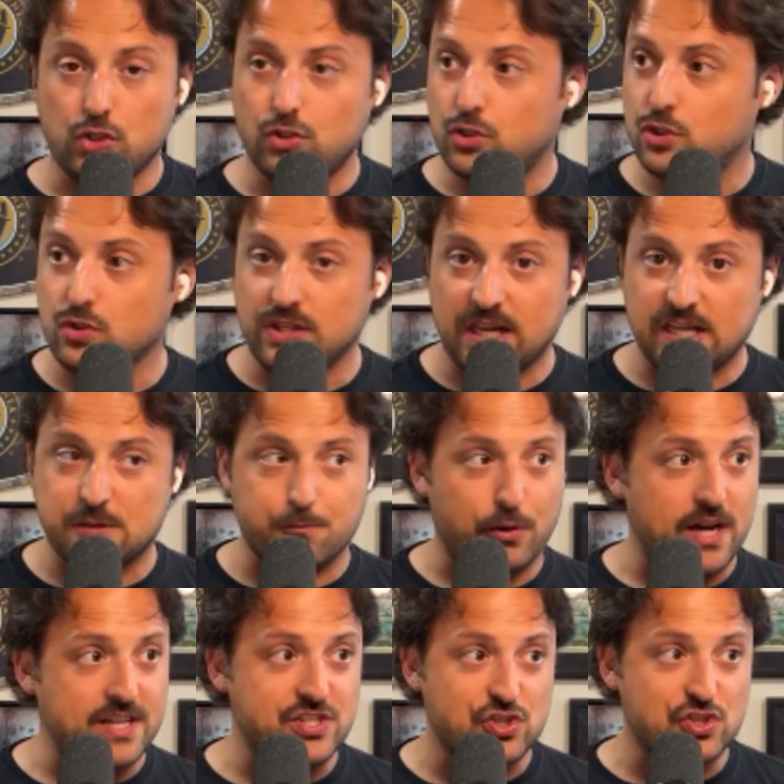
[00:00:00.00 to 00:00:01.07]
do you think his
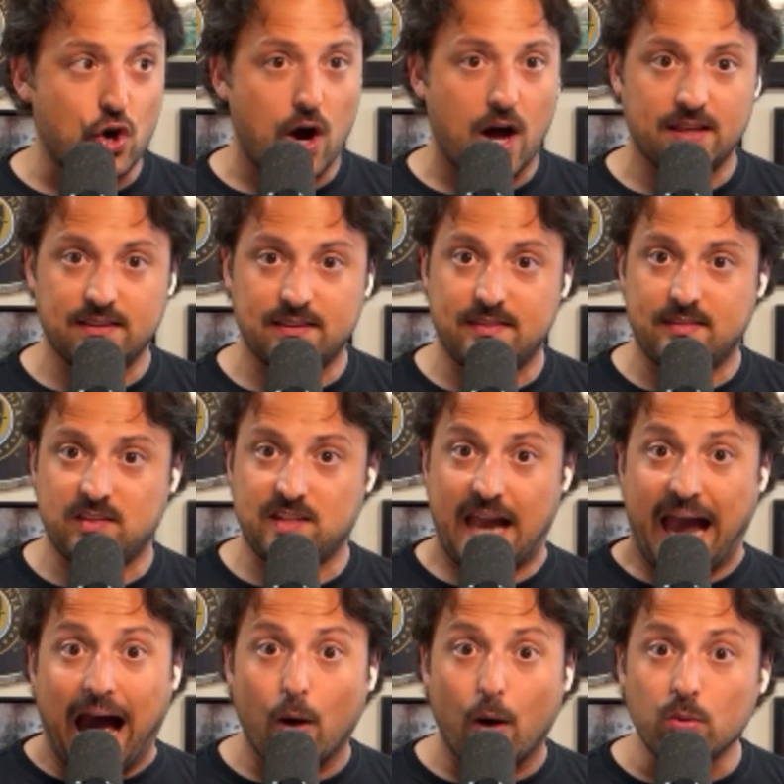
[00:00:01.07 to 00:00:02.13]
price has gone
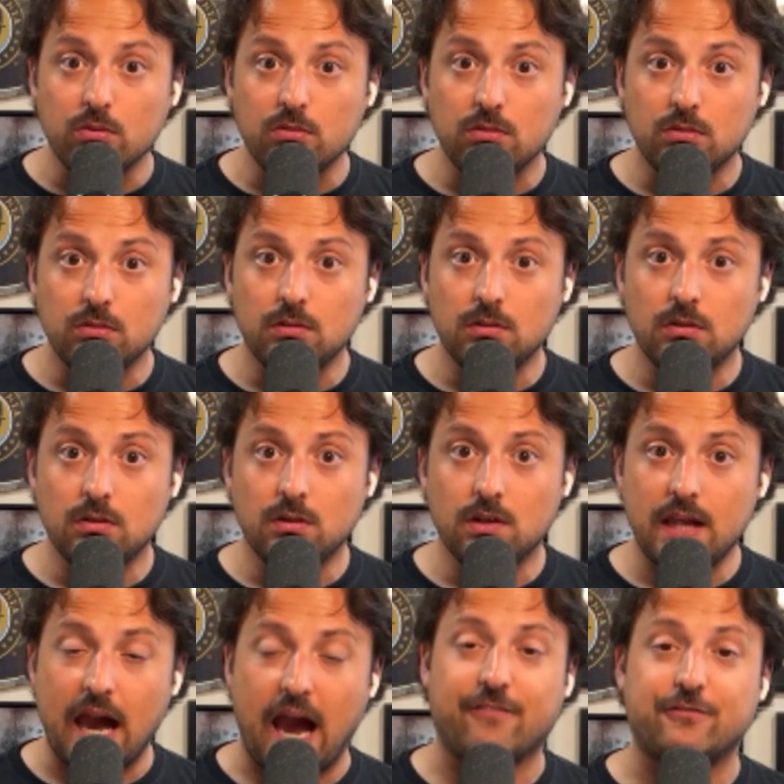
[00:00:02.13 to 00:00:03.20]
down
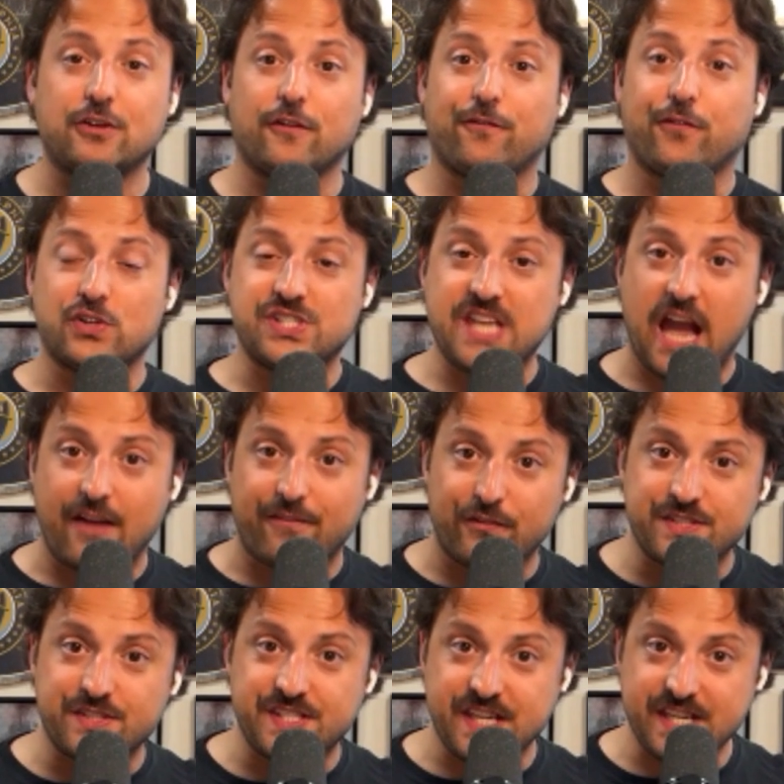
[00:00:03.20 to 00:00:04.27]
after the first half of
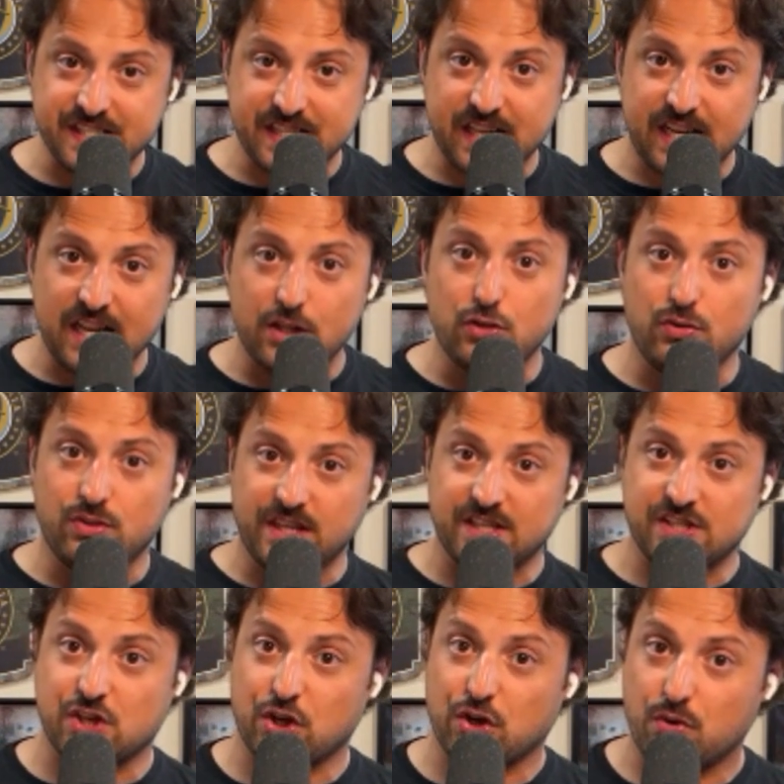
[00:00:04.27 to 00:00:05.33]
a season? Then you think
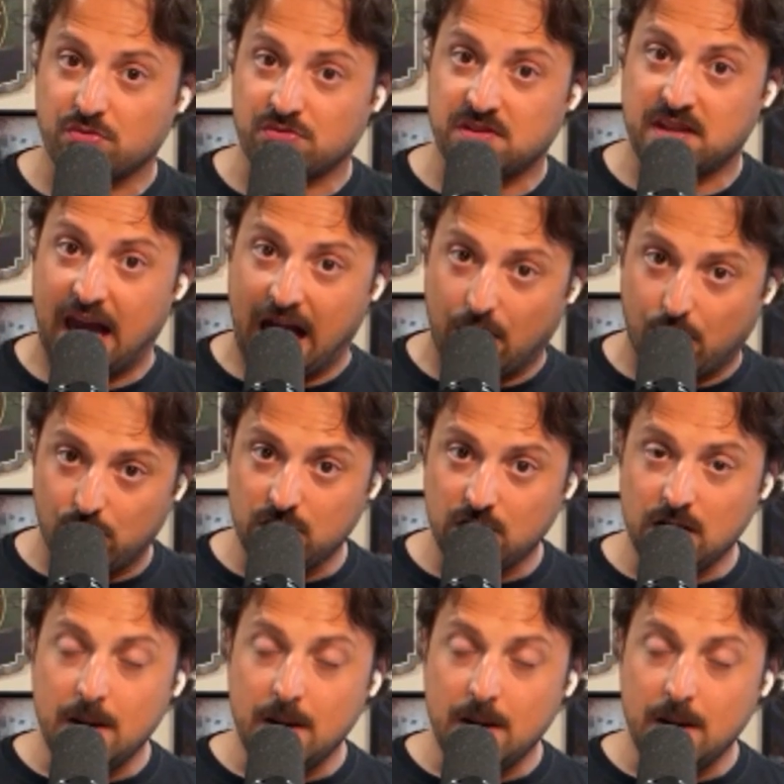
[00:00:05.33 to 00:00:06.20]
it's going to go down?